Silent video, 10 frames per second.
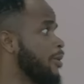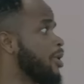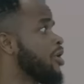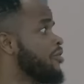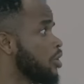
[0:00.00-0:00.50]

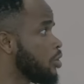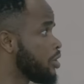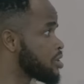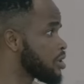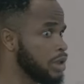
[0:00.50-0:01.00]
Mama, you are very
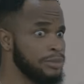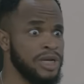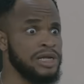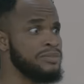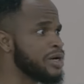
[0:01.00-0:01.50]
correct.
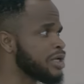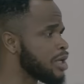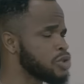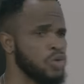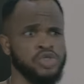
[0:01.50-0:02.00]
Nearly Mary
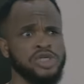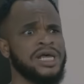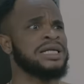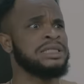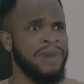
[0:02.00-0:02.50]
came, she was
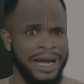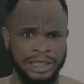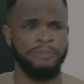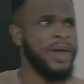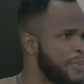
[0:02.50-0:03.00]
just adding
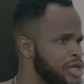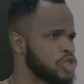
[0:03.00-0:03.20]
maggi, pepper,